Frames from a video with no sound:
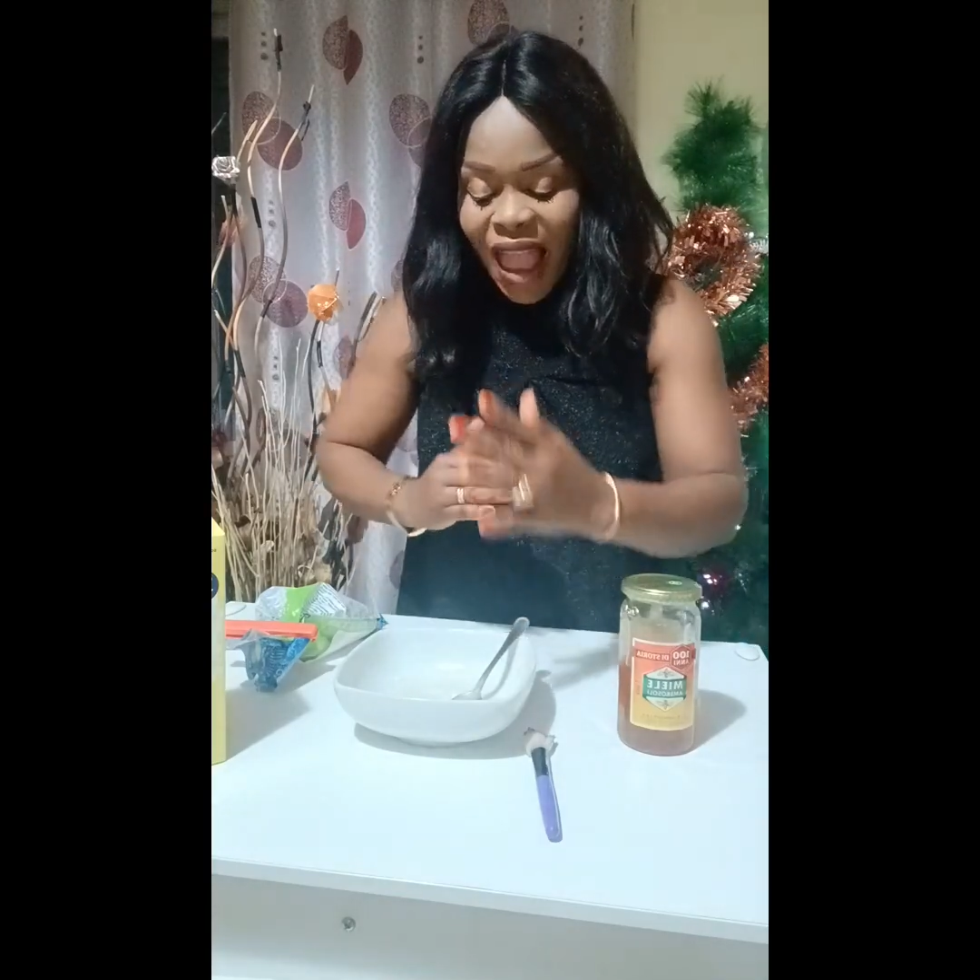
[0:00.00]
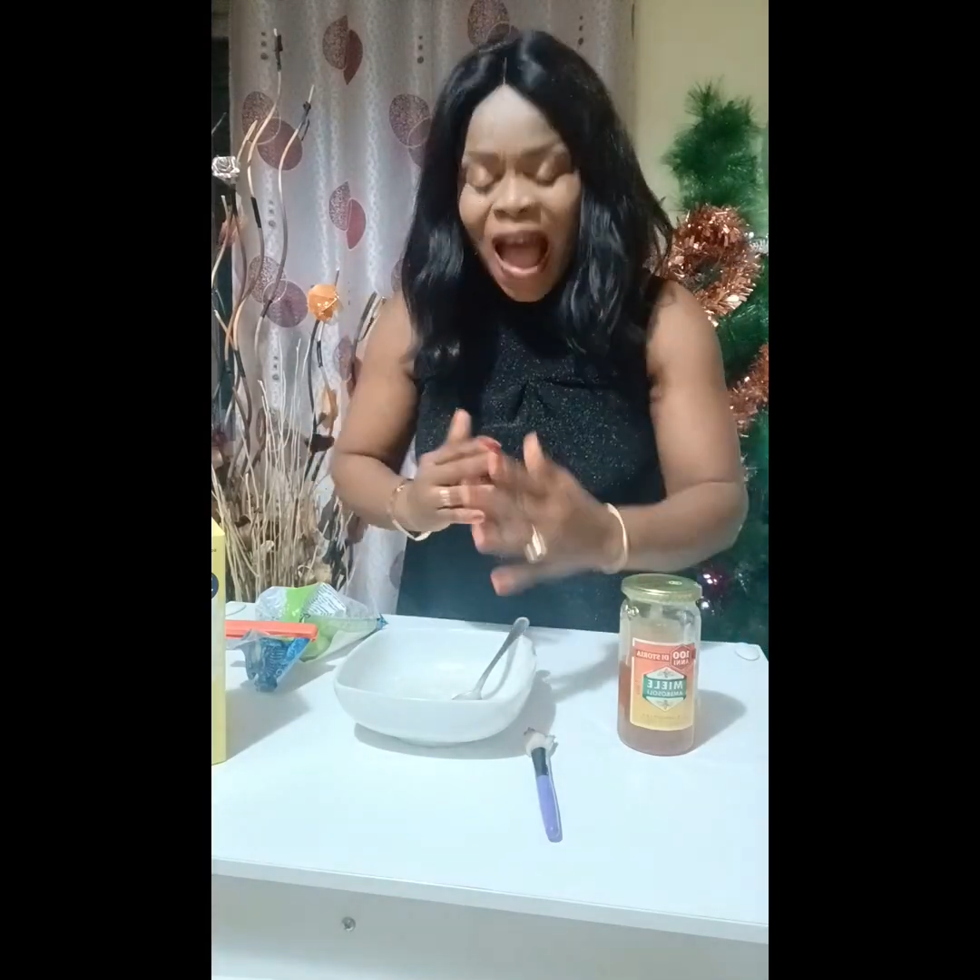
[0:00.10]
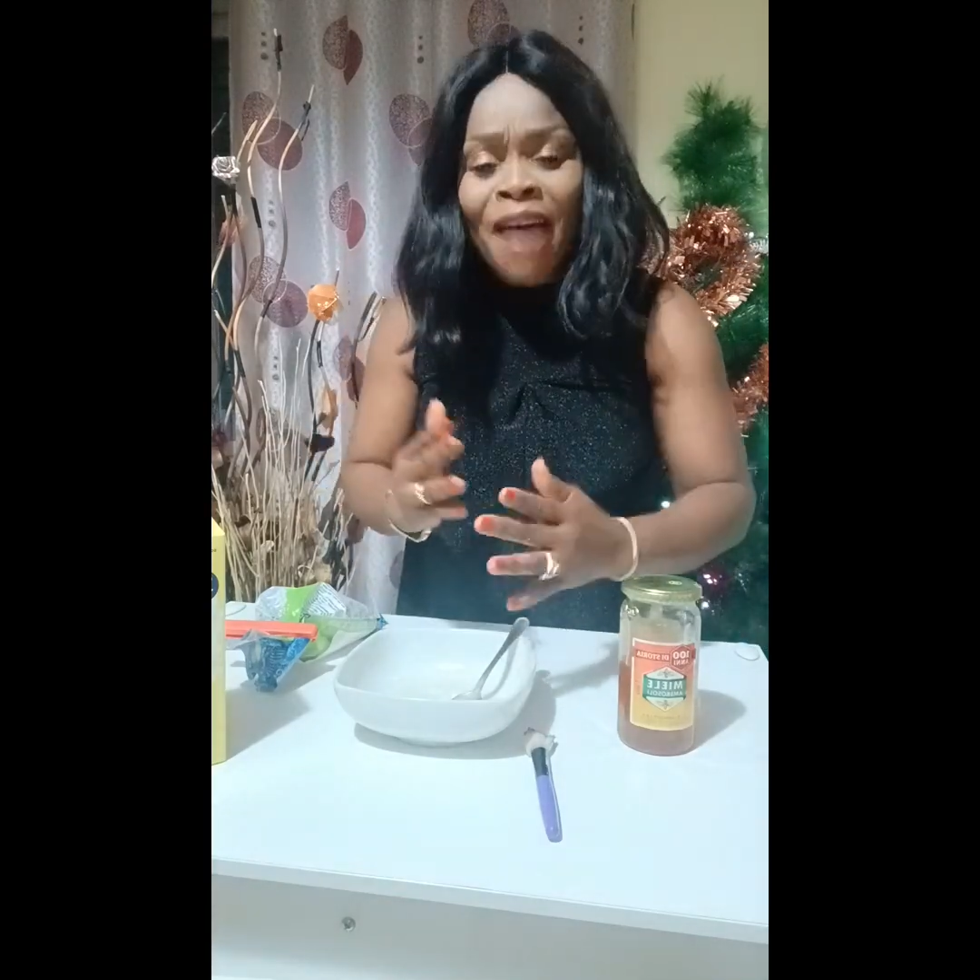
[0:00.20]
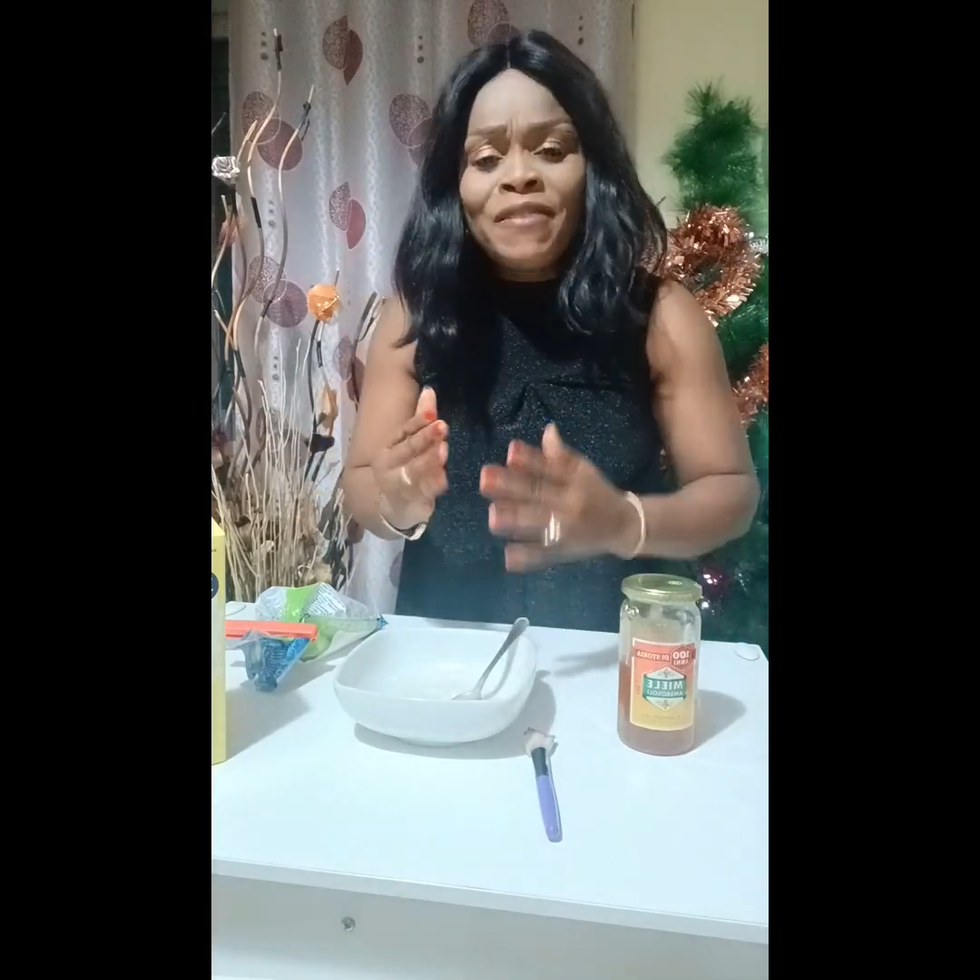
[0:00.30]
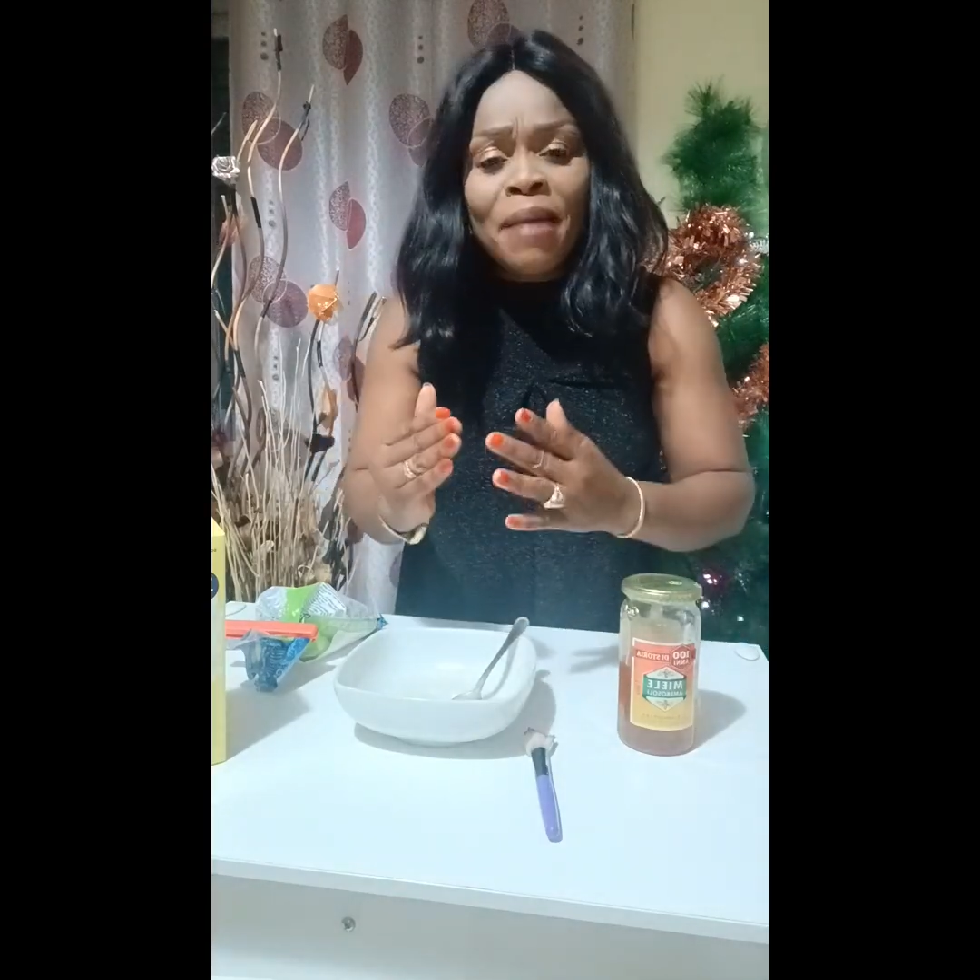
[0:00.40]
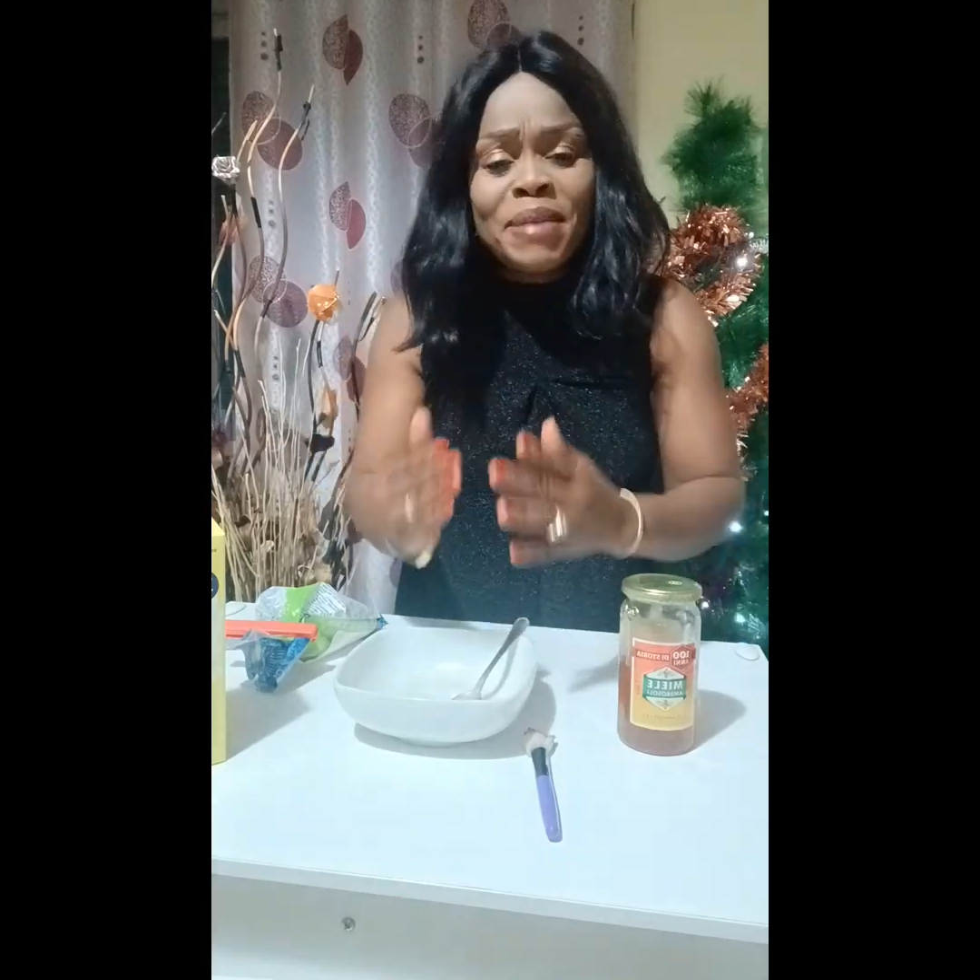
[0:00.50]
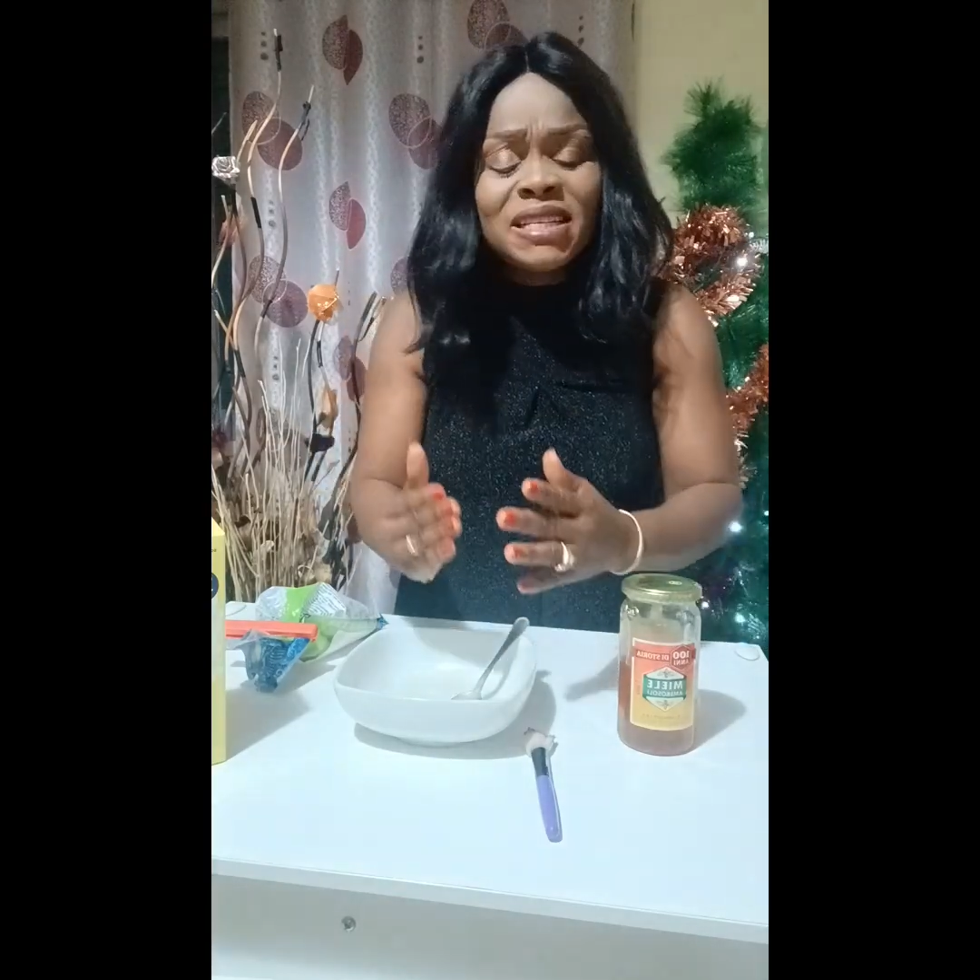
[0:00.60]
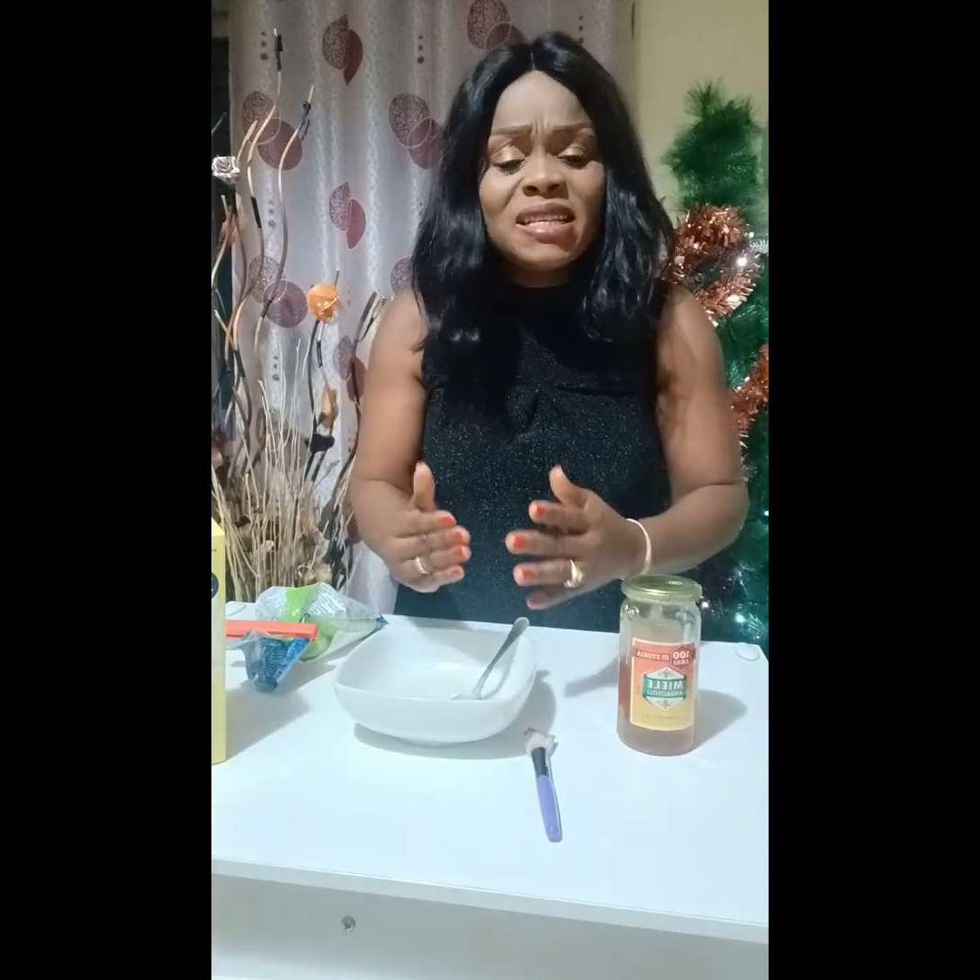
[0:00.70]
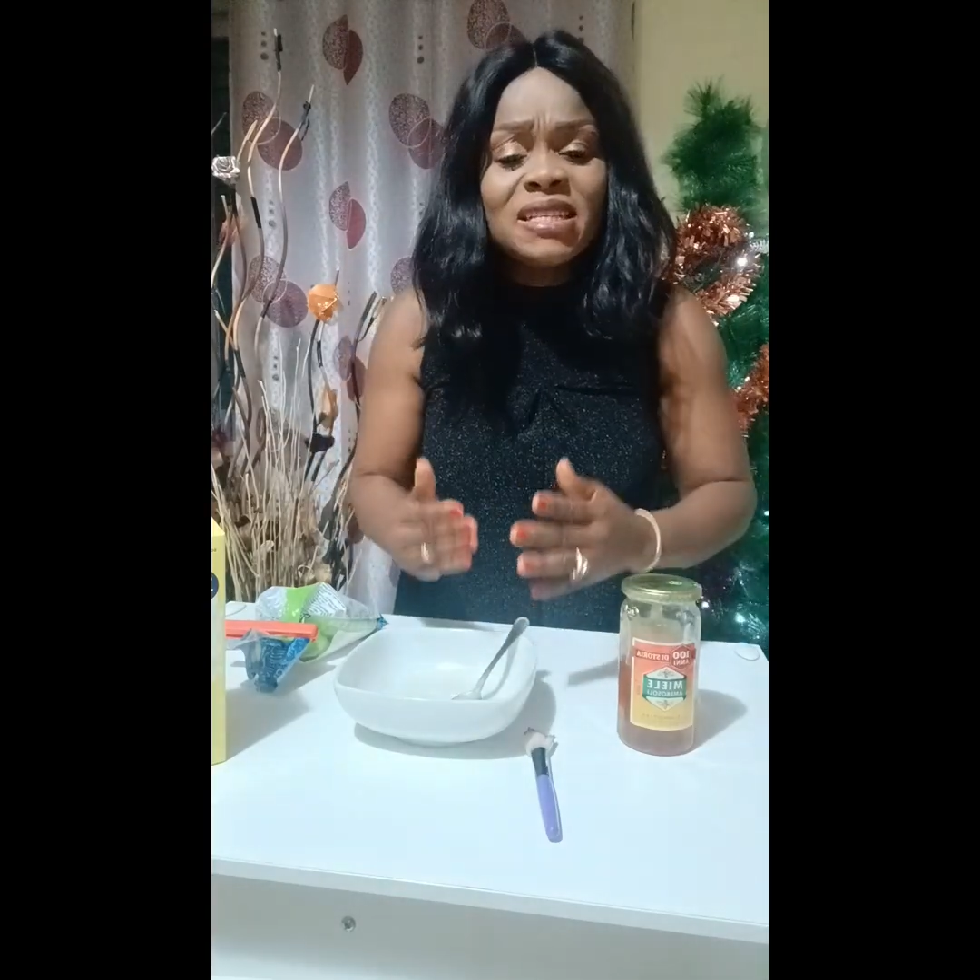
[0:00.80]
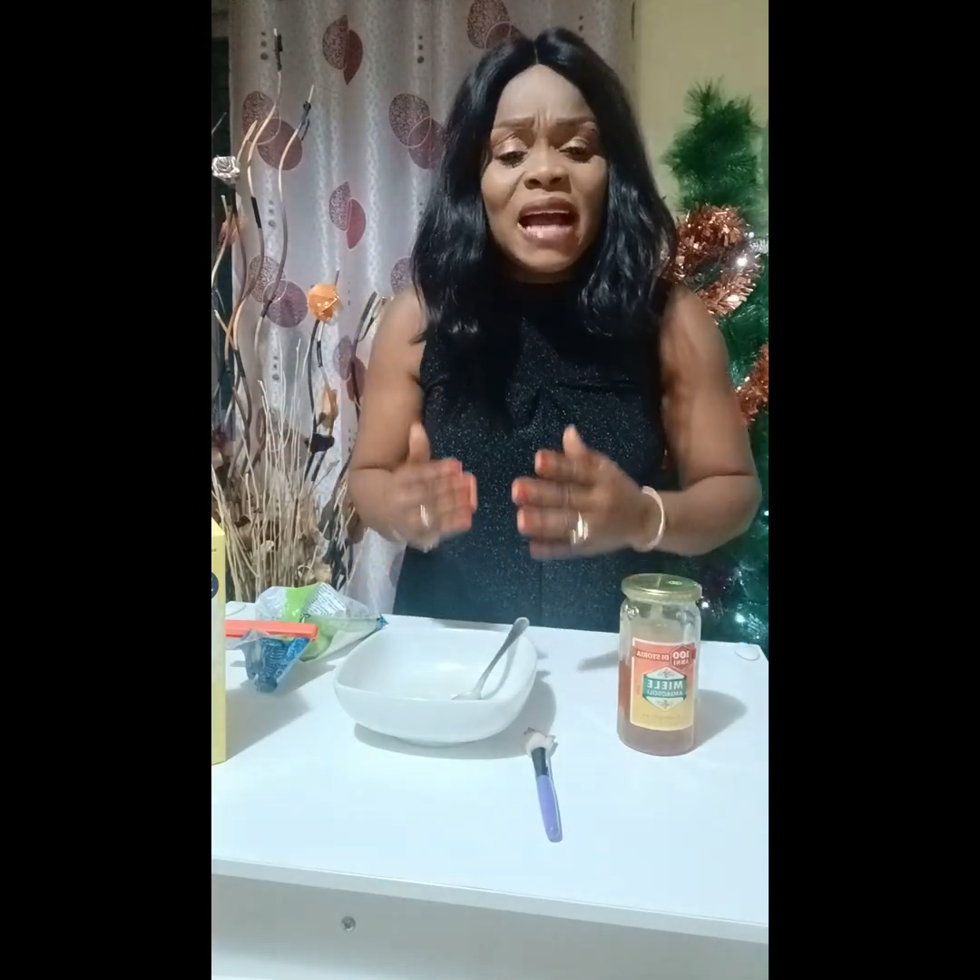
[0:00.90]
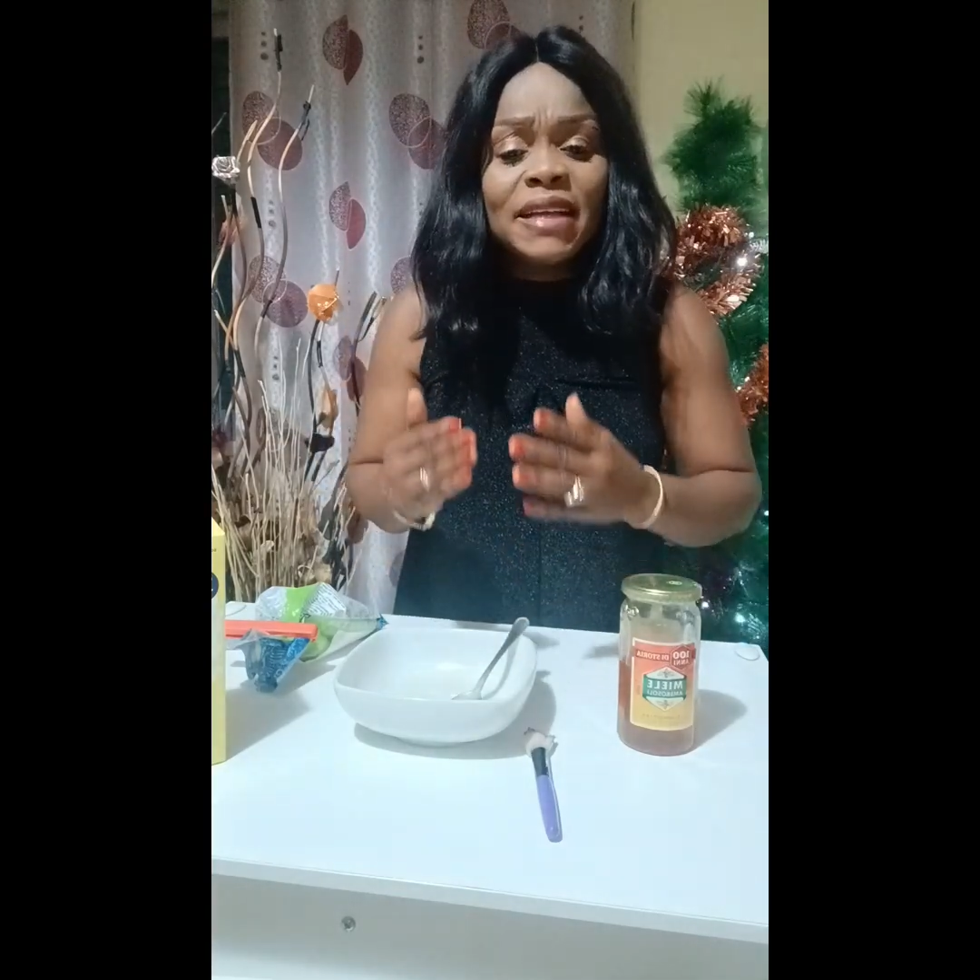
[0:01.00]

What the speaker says: well